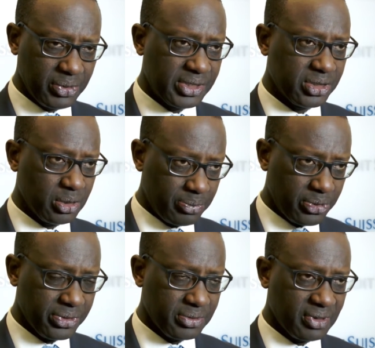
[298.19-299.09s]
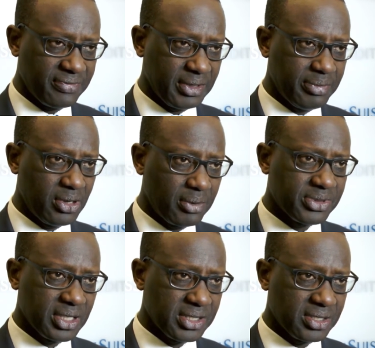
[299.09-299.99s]
reaches a point where that
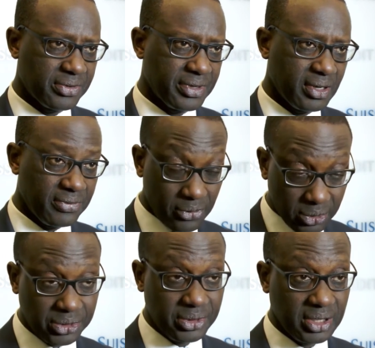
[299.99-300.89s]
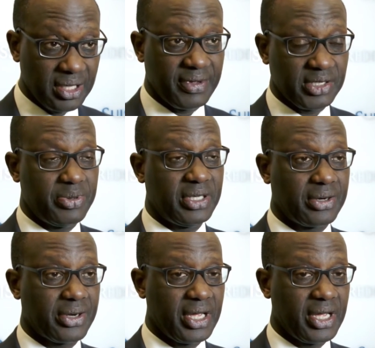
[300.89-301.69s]
becomes necessary. Unfortunately, that's been our